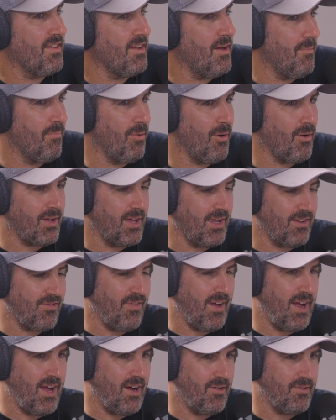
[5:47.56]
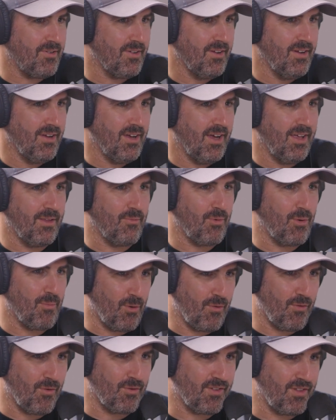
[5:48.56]
it, a block gets found, and then we
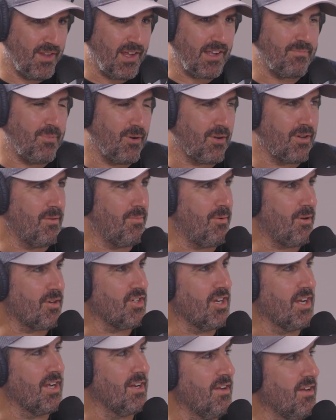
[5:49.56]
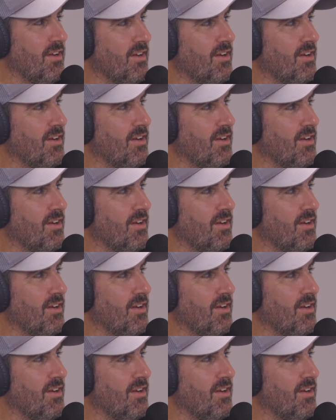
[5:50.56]
move on to the next block in the blockchain.